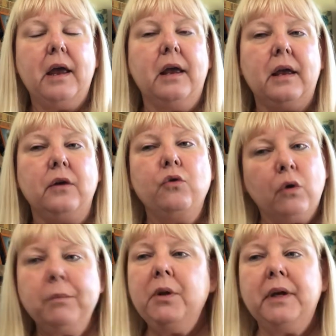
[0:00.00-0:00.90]
it,
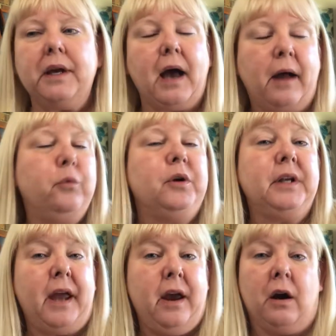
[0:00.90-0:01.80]
normally I
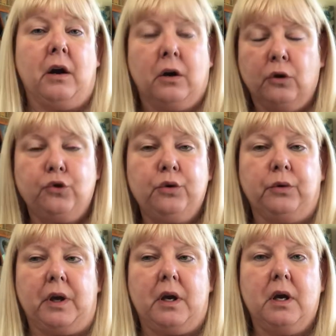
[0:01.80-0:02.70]
wouldn't care,
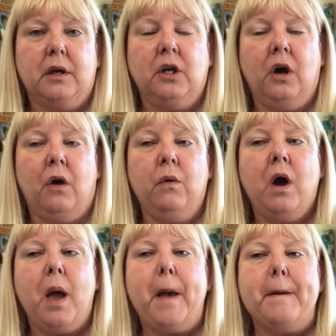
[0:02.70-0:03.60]
truly, you know,
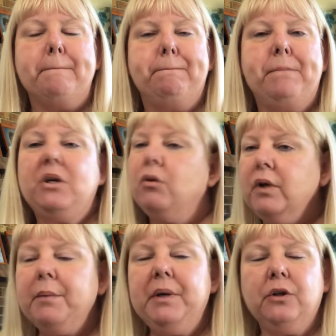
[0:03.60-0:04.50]
but don't
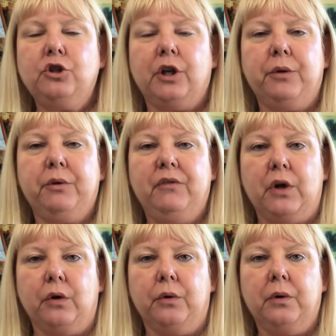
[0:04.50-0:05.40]
give me a shitty
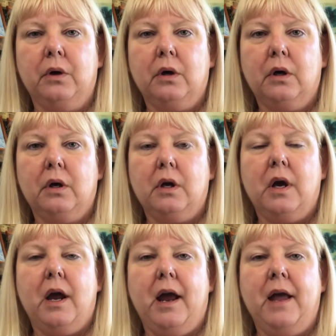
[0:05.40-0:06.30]
review
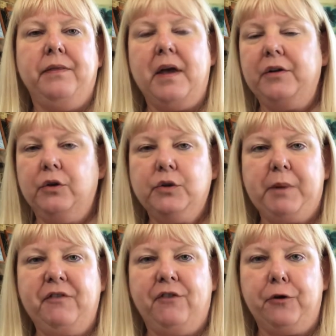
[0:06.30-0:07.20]
and then use
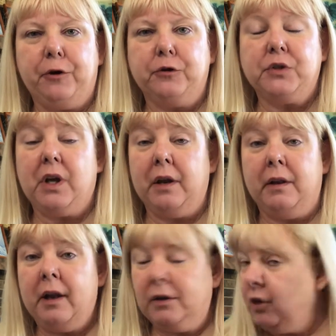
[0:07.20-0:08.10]
my photos
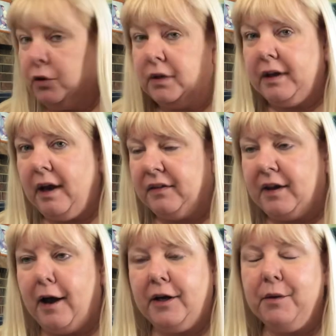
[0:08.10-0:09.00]
and then tote the
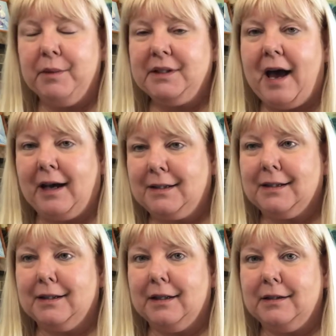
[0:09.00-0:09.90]
the item is
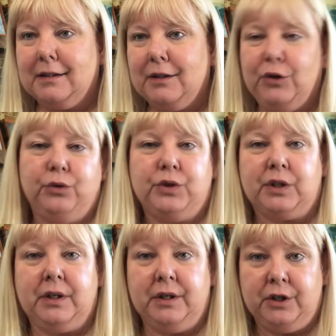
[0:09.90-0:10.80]
excellent
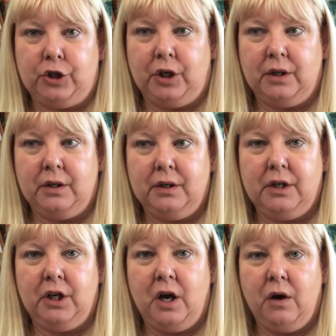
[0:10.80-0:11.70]
used condition
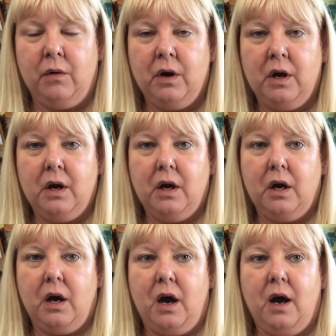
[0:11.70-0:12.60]
you know
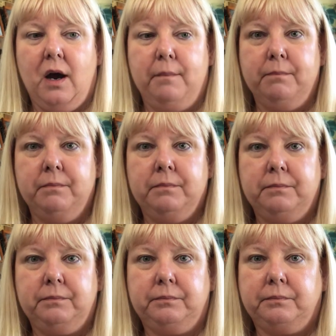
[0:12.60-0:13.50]
um
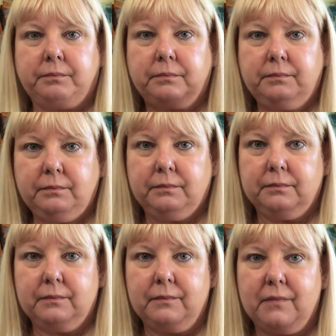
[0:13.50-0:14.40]

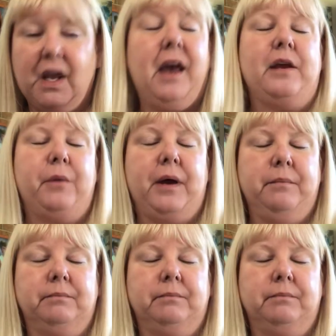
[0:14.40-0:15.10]
anyway